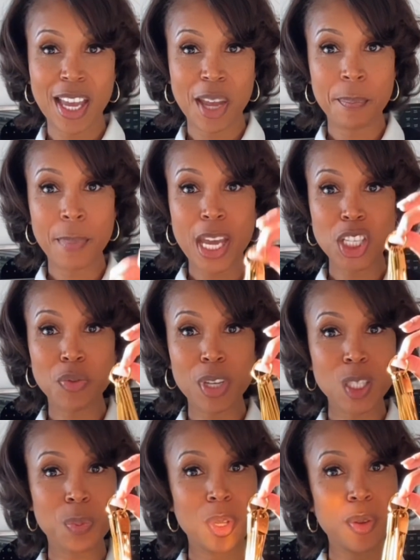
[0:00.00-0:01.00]
Measuring
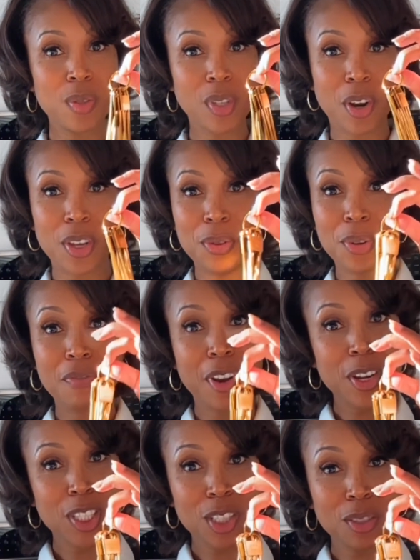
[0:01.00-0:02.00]
spoons are
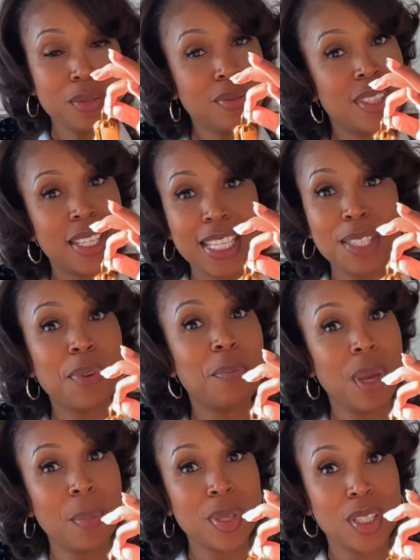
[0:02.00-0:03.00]
universal. Just
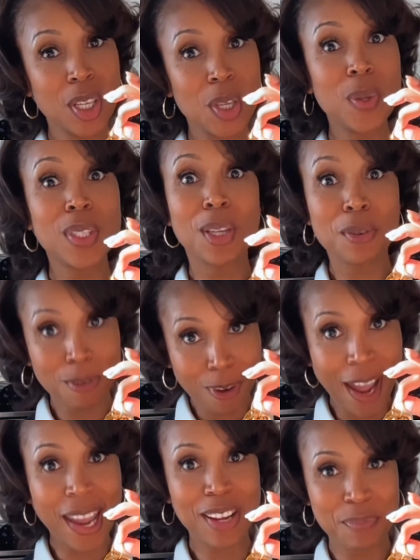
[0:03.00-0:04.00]
remember to use the
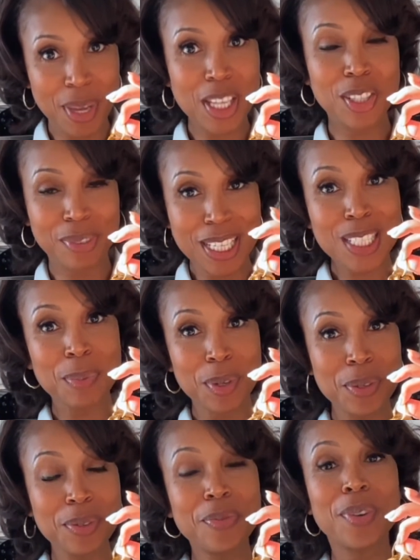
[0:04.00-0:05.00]
right measuring
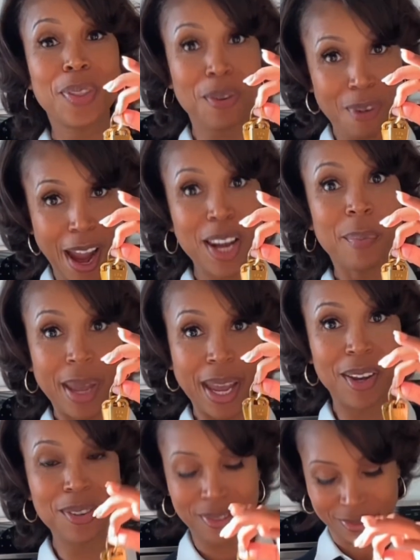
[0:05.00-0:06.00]
spoon for the right
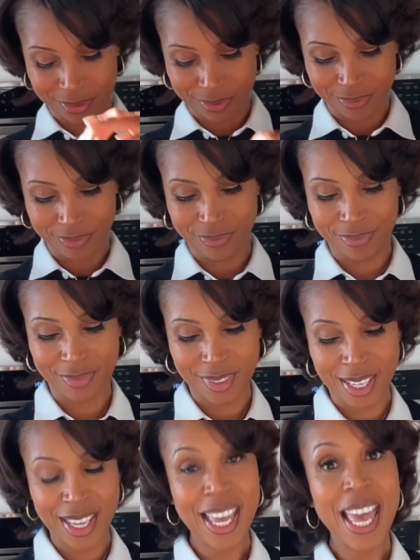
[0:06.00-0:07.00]
amount.
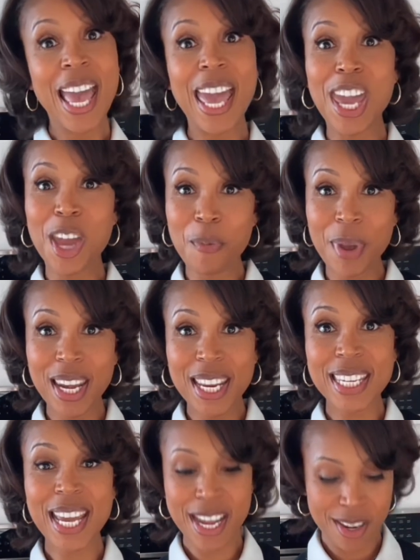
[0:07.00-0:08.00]
And when in
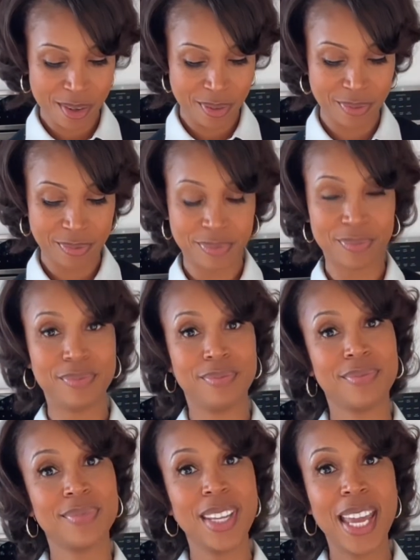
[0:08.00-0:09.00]
doubt,
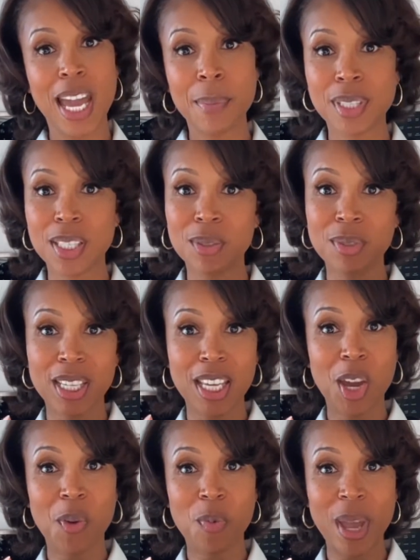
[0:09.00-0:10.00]
absolutely
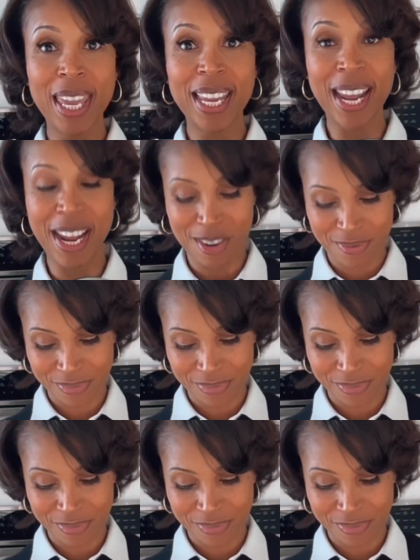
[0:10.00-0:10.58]
weigh it out.